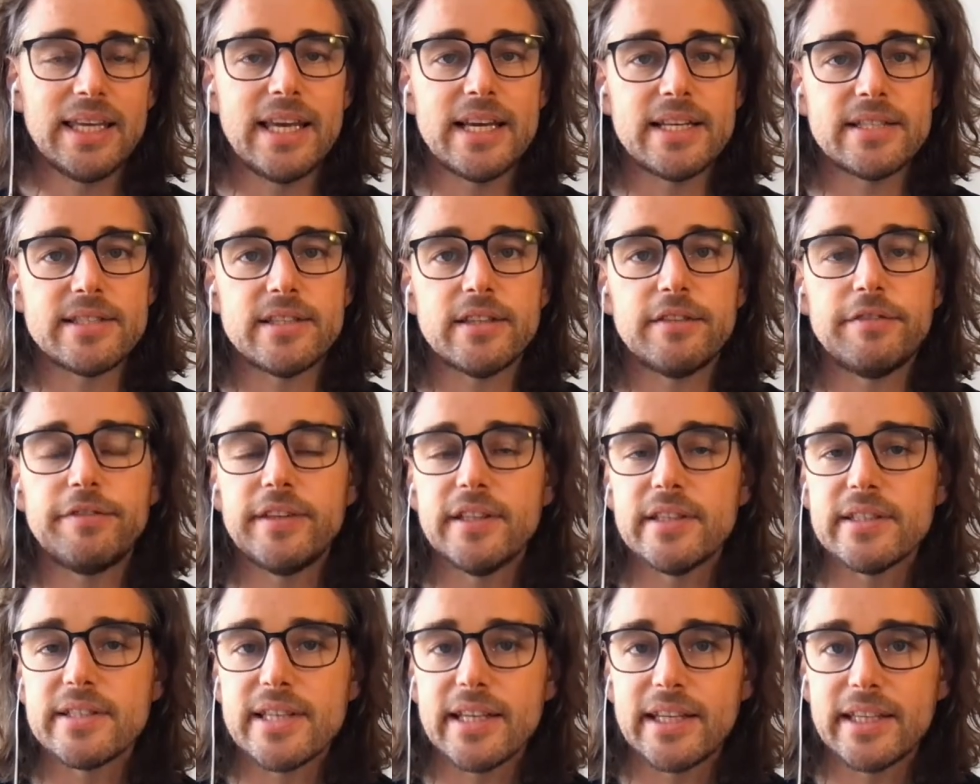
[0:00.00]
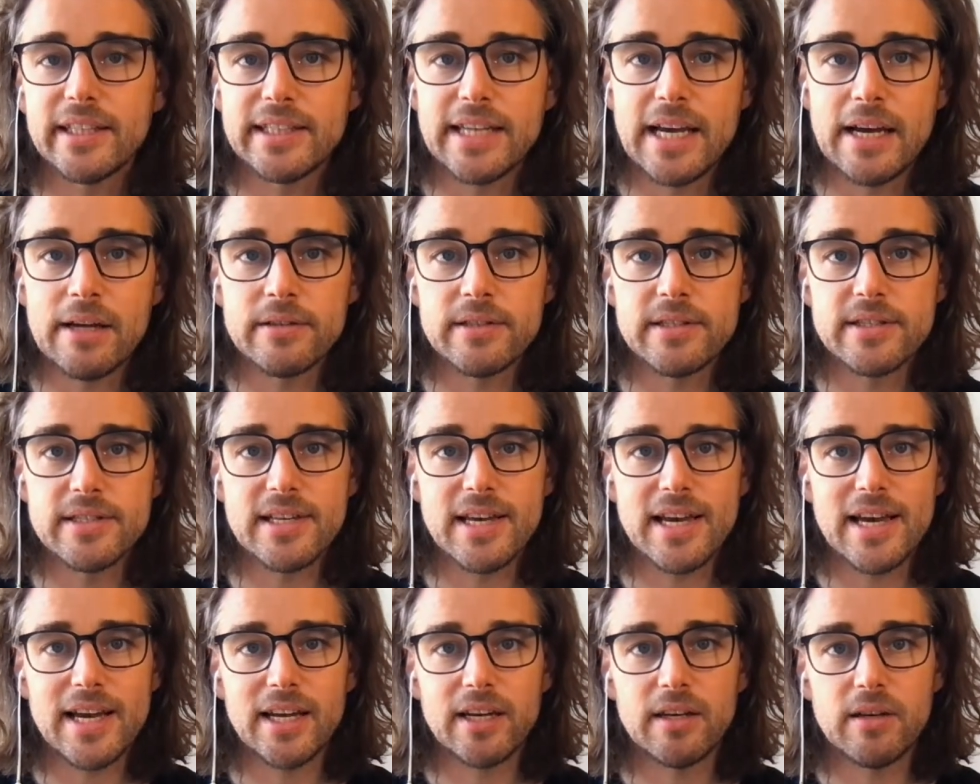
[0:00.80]
yes, it feels like a
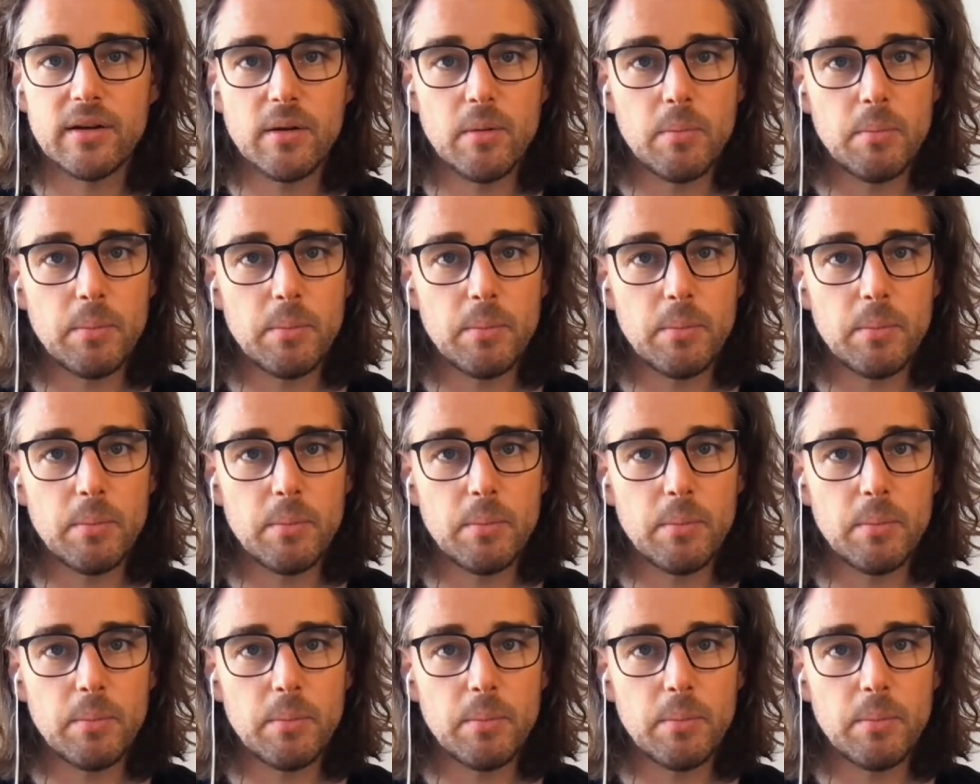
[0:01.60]
downside,